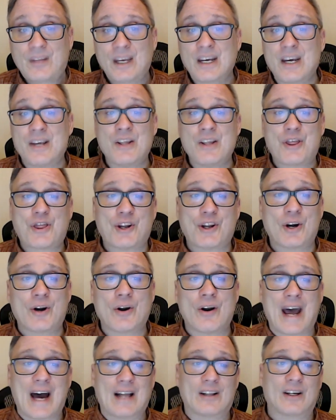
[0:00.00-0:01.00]
in the
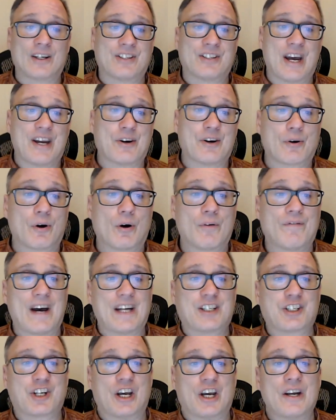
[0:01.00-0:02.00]
third, Alexander
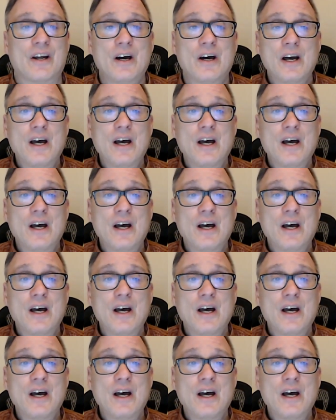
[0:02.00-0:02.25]
Ovechkin